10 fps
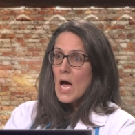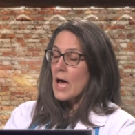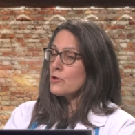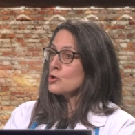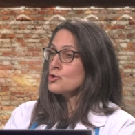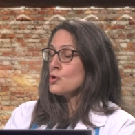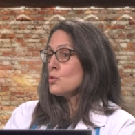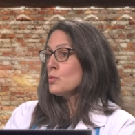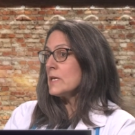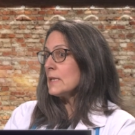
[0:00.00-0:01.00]
others
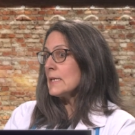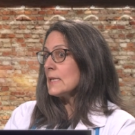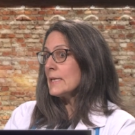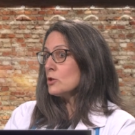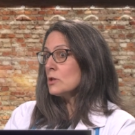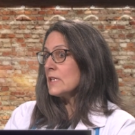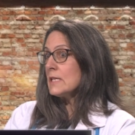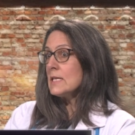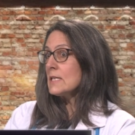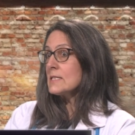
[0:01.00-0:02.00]
who really
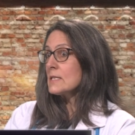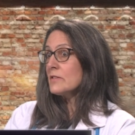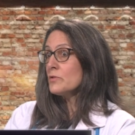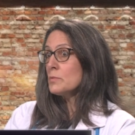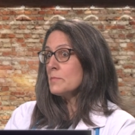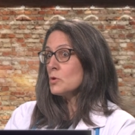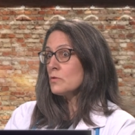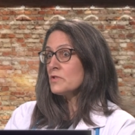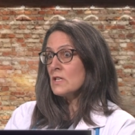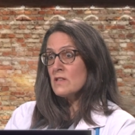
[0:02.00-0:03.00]
literally need a sliver
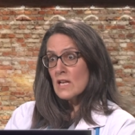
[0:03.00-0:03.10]
removed.